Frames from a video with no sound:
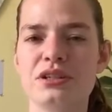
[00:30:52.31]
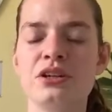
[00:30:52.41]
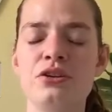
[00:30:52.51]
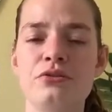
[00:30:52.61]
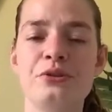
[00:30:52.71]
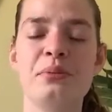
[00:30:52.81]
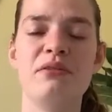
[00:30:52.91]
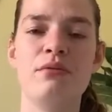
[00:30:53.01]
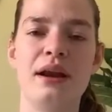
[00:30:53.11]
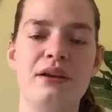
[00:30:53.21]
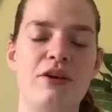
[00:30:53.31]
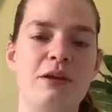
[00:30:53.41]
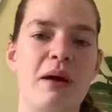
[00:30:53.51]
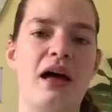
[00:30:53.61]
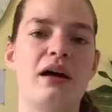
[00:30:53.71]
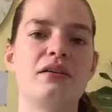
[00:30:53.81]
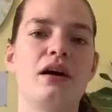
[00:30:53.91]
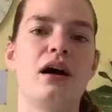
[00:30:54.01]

It used to be really, really bad